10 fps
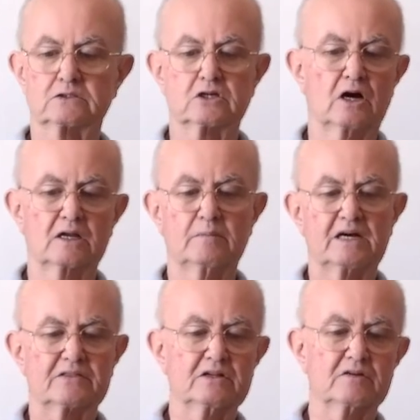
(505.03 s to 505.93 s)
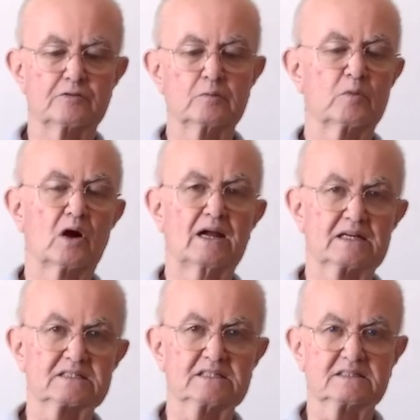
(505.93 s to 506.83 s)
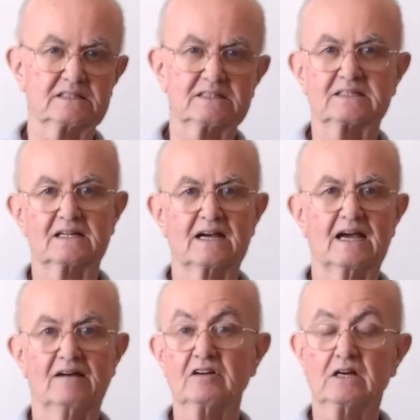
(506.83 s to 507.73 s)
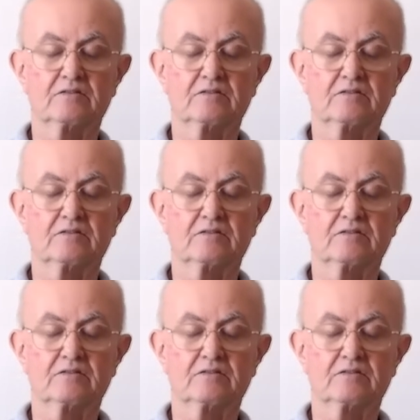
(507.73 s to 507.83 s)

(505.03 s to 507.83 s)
talking about the different products and things that I have.